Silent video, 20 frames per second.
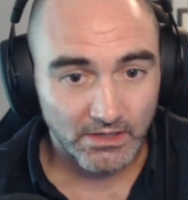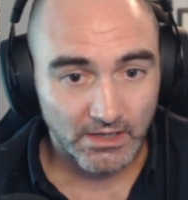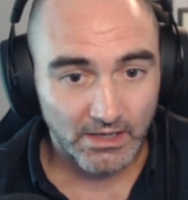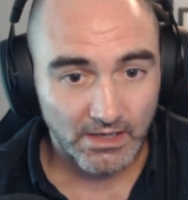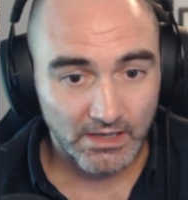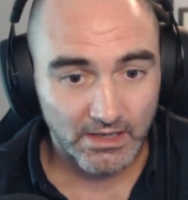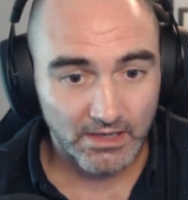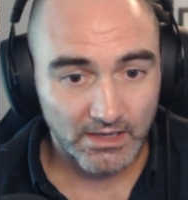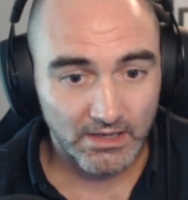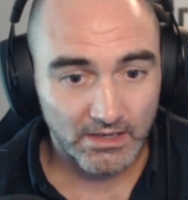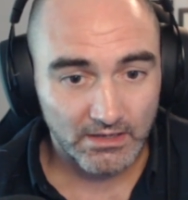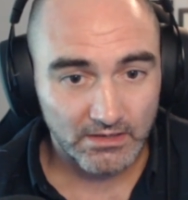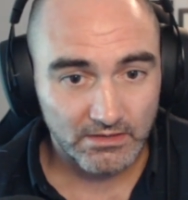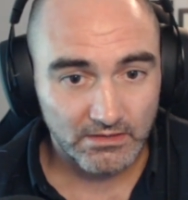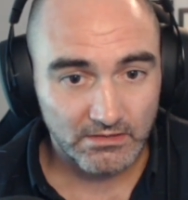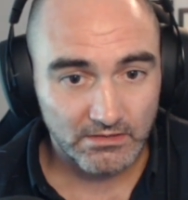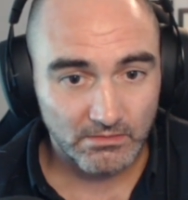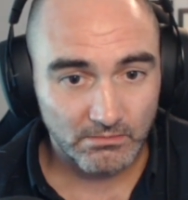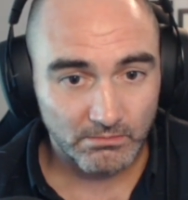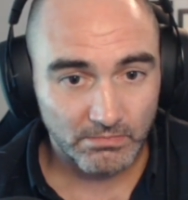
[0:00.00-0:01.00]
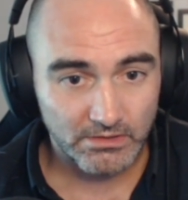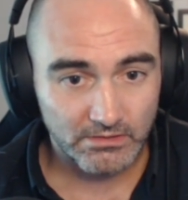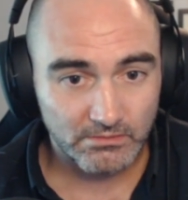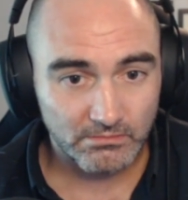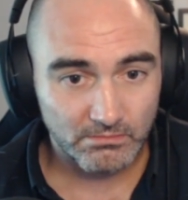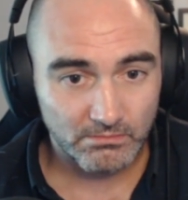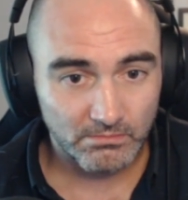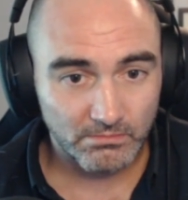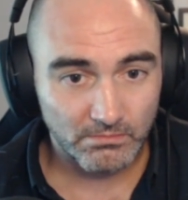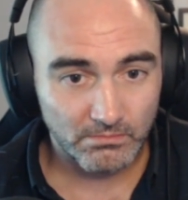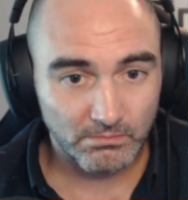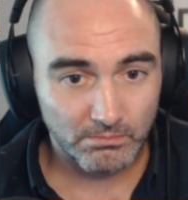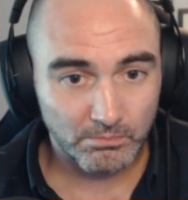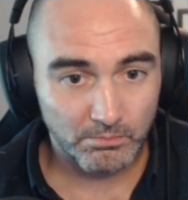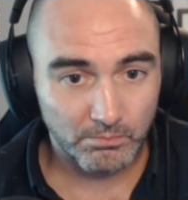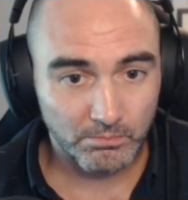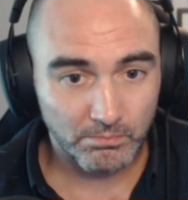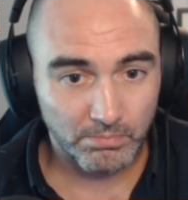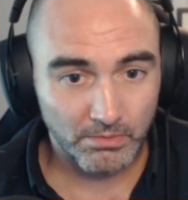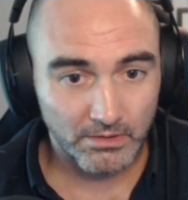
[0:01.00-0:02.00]
And, but,
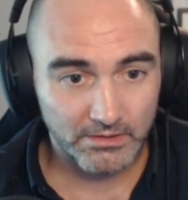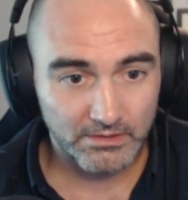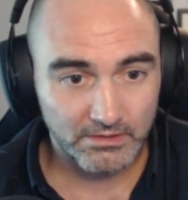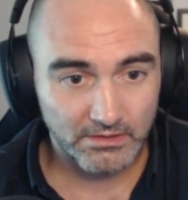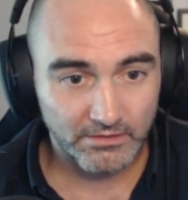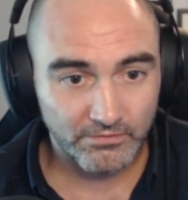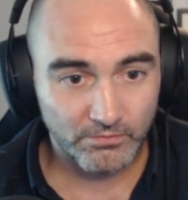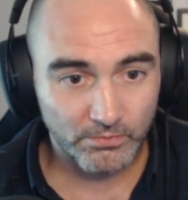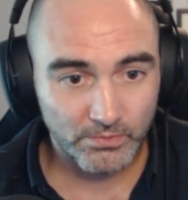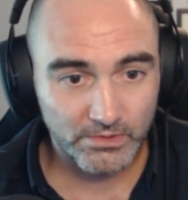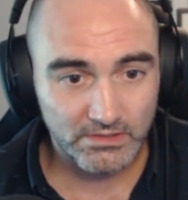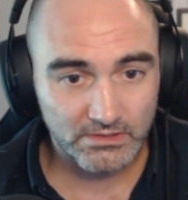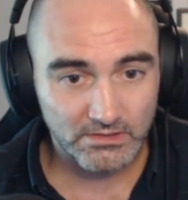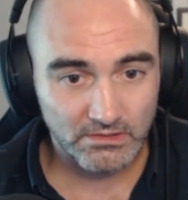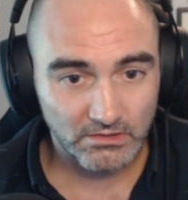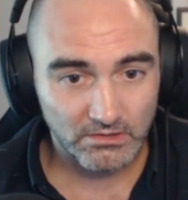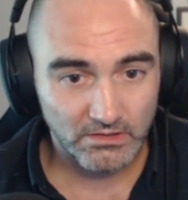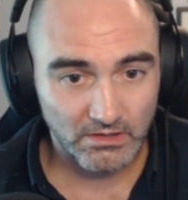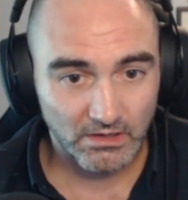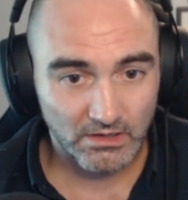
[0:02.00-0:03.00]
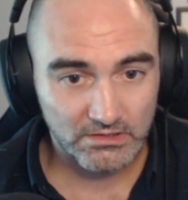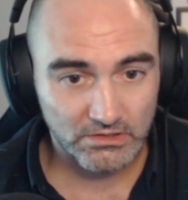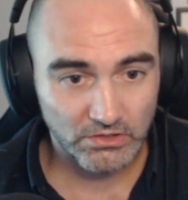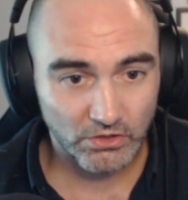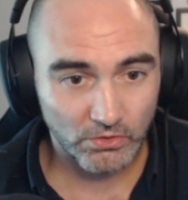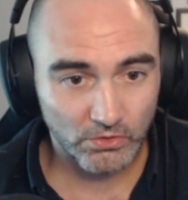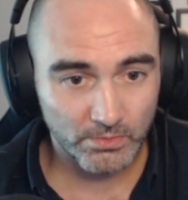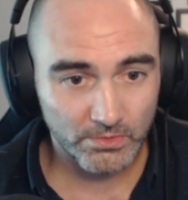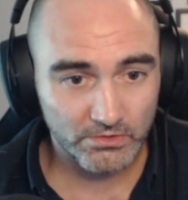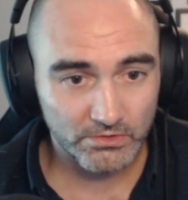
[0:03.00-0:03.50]
but if we look October